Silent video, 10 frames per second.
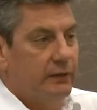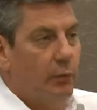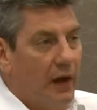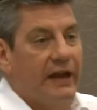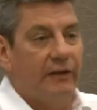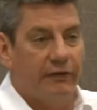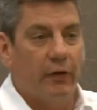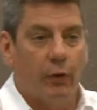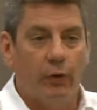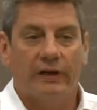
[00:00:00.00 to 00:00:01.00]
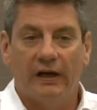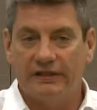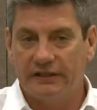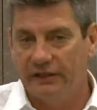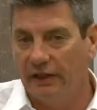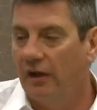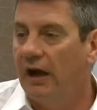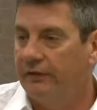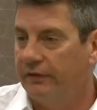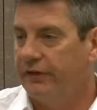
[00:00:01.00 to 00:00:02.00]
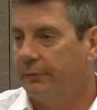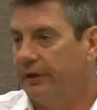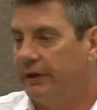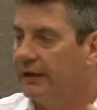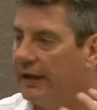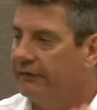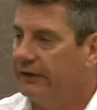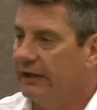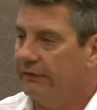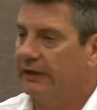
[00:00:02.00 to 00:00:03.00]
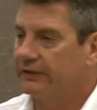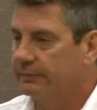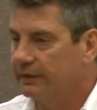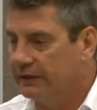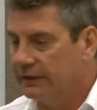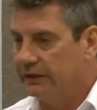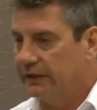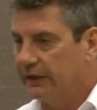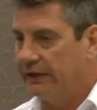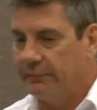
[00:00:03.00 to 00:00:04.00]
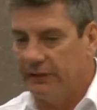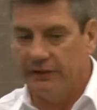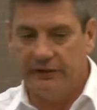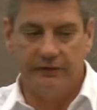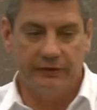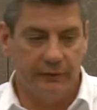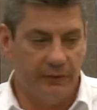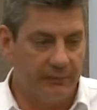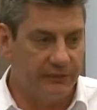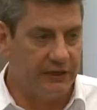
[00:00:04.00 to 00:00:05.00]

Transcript: way of organising the life of somebody and having that flexibility and ability to